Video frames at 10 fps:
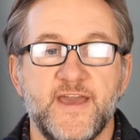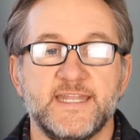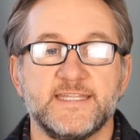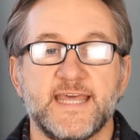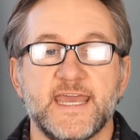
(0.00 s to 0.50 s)
fair
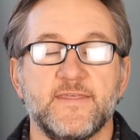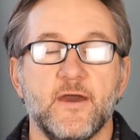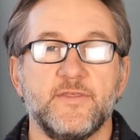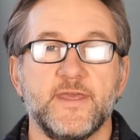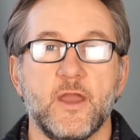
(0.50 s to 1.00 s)
to say that
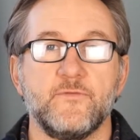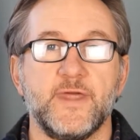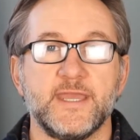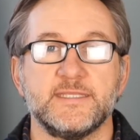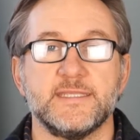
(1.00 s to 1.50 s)
I think over the
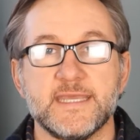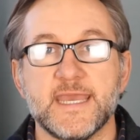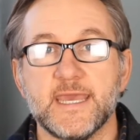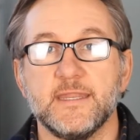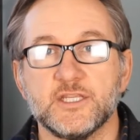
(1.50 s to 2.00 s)
next
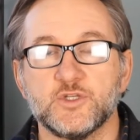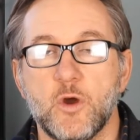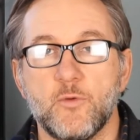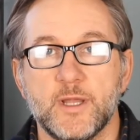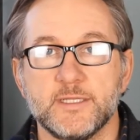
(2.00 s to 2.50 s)
year, next
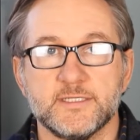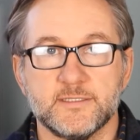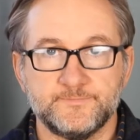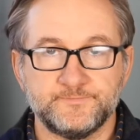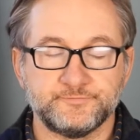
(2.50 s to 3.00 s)
12 months,
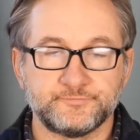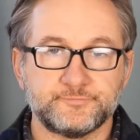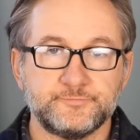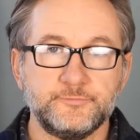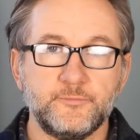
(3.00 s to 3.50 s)

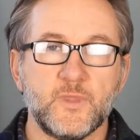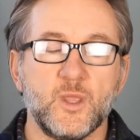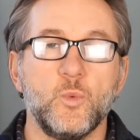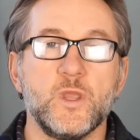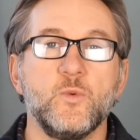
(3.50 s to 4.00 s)

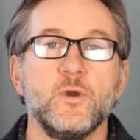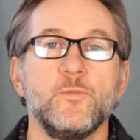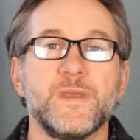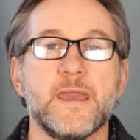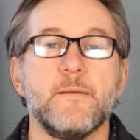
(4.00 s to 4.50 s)
we
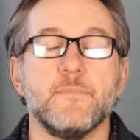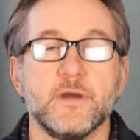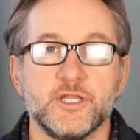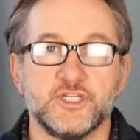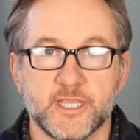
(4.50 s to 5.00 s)
will be
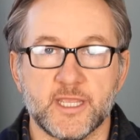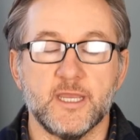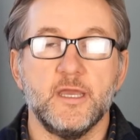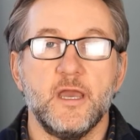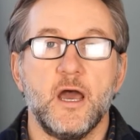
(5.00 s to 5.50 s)
emerging
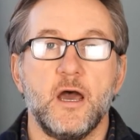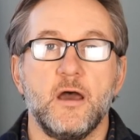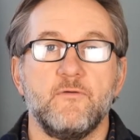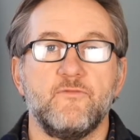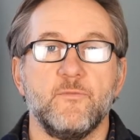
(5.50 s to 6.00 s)

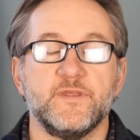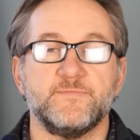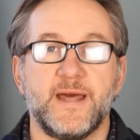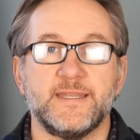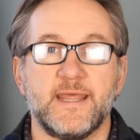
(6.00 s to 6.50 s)
from this
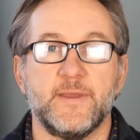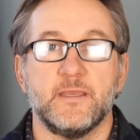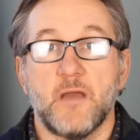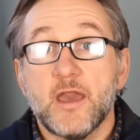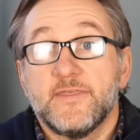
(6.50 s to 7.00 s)

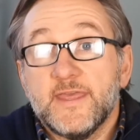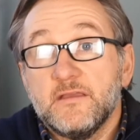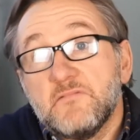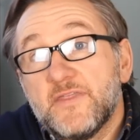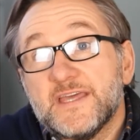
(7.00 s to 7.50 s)
pandemic. I
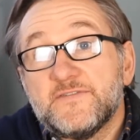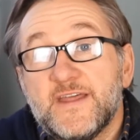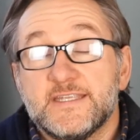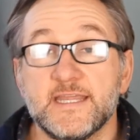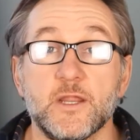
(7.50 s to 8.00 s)
think that's
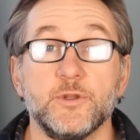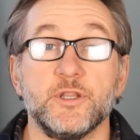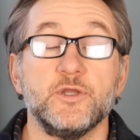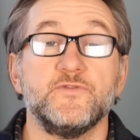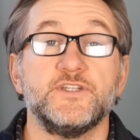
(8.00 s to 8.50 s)
fair to say. No one
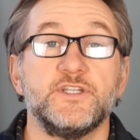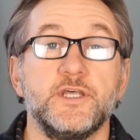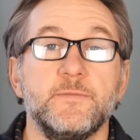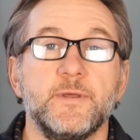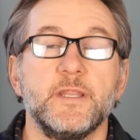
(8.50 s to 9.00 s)
knows for
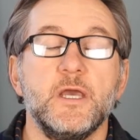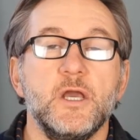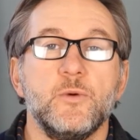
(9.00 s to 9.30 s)
certain, but